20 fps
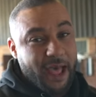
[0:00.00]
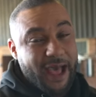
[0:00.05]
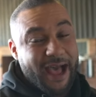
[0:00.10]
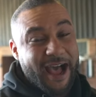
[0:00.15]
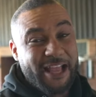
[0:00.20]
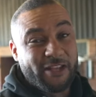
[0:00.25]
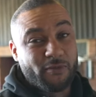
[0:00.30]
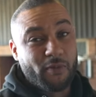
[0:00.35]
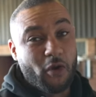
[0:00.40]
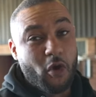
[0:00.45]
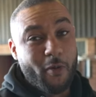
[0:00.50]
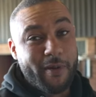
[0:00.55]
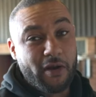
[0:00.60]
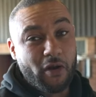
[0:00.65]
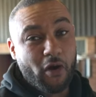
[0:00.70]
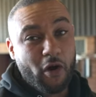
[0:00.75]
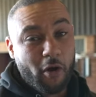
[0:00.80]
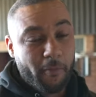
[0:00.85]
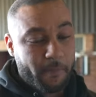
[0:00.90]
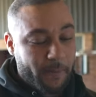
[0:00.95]
As we're coming
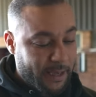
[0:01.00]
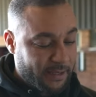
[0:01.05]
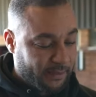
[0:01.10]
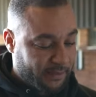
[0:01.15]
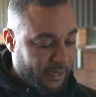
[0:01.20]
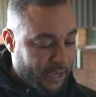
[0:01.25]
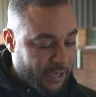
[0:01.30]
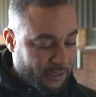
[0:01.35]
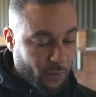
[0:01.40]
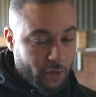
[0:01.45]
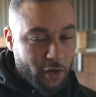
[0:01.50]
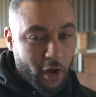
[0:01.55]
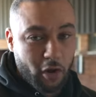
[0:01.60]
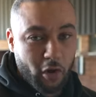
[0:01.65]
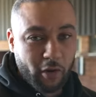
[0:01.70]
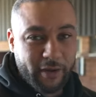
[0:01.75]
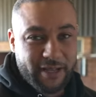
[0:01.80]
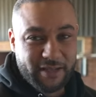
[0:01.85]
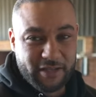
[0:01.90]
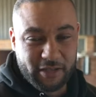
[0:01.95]
up into this, we're not
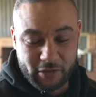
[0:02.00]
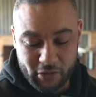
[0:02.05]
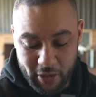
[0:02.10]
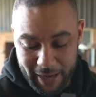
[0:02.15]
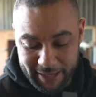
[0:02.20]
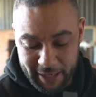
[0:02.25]
looking to try